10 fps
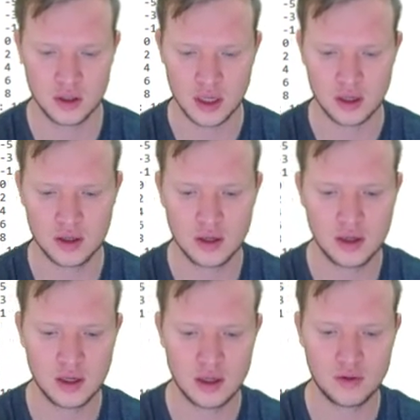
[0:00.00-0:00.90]
Okay,
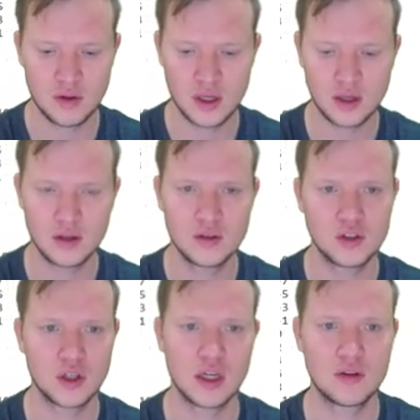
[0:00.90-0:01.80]
and then
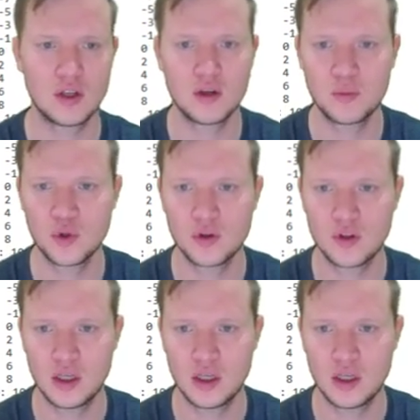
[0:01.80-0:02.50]
to get the input,